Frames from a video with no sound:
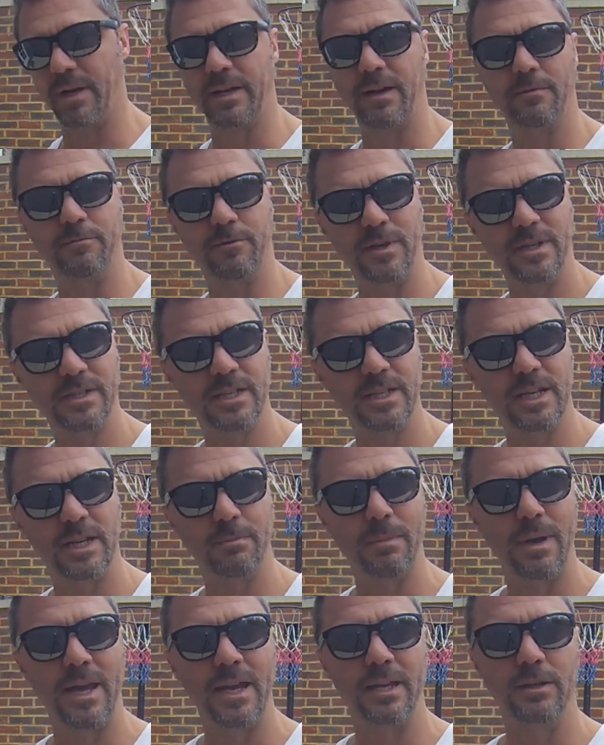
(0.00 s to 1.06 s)
I've recently
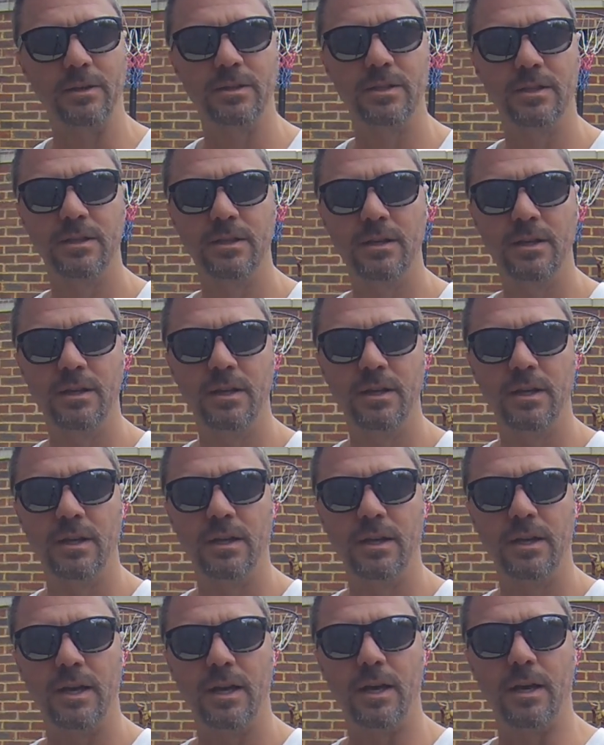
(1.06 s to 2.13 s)
made
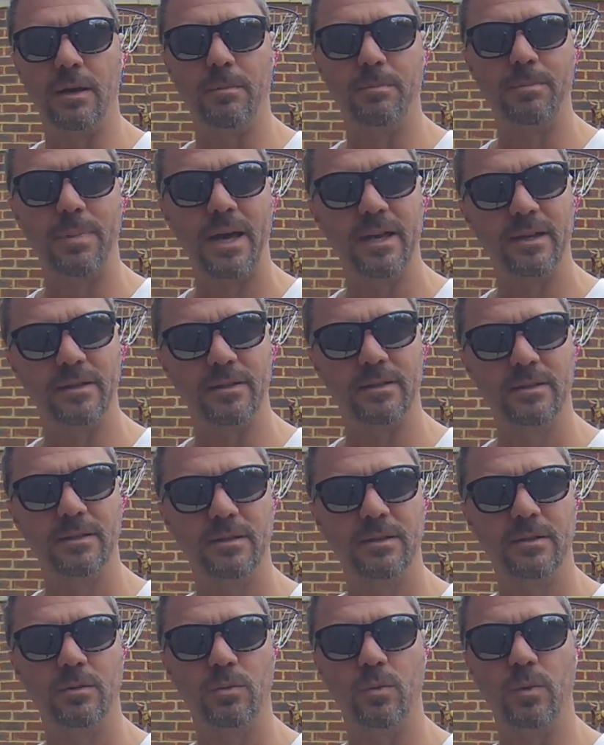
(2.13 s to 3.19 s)
a pale
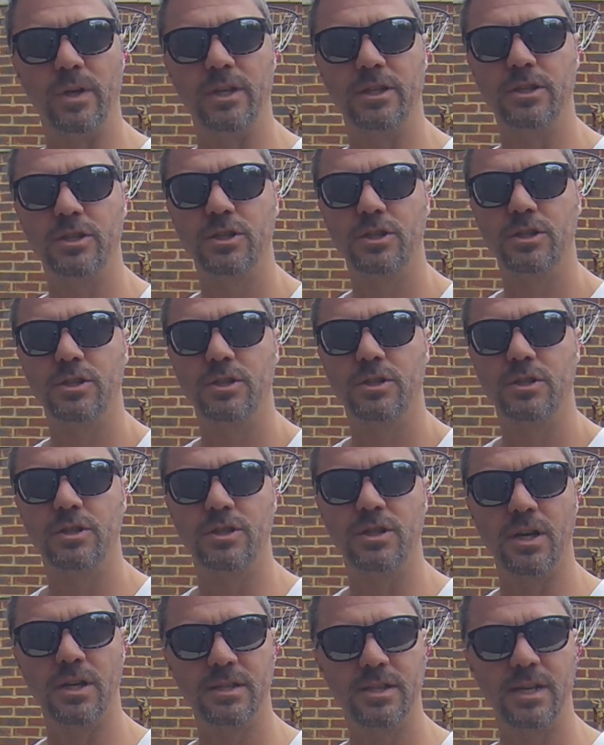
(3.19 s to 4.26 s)
which
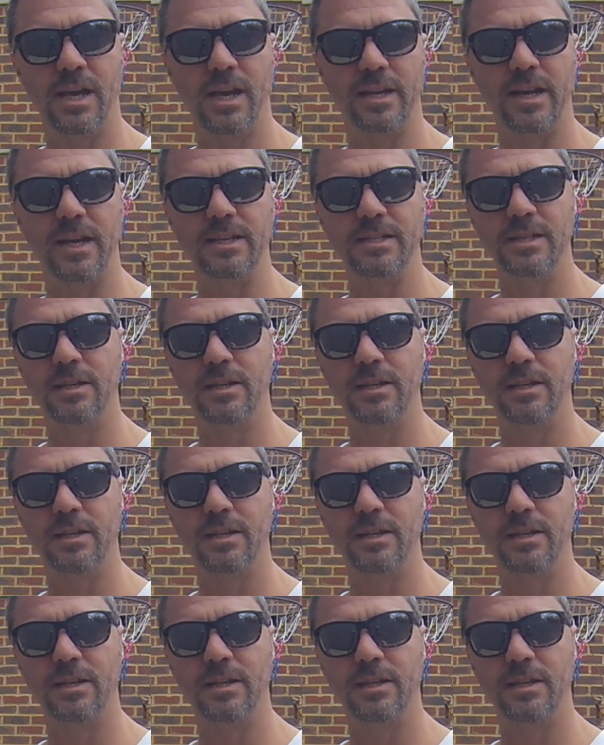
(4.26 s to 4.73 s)
just had 80